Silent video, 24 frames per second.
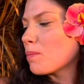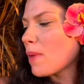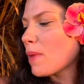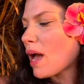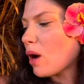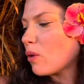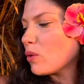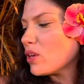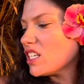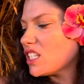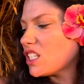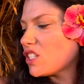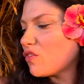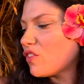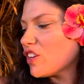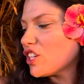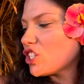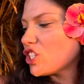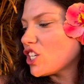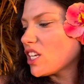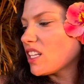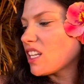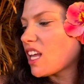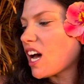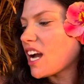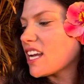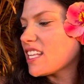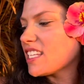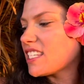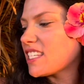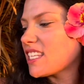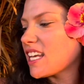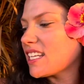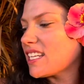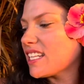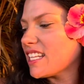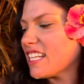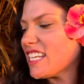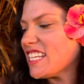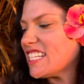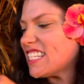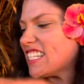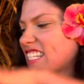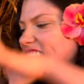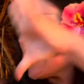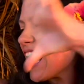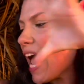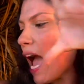Maui's fishing line suddenly
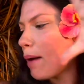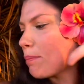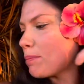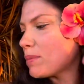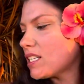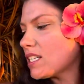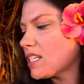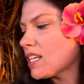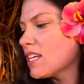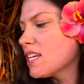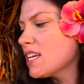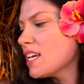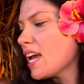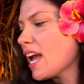snapped